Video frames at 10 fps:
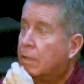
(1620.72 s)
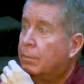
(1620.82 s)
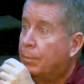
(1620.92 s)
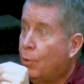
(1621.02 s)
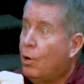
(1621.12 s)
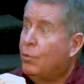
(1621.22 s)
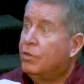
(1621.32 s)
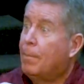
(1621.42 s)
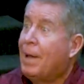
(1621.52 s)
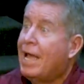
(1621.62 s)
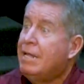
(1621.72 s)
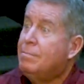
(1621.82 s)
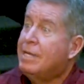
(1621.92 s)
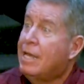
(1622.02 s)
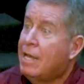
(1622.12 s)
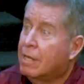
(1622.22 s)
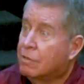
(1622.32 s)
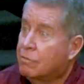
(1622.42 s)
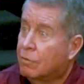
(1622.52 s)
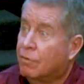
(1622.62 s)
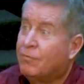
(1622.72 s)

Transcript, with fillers: But boy, when the pain begins or the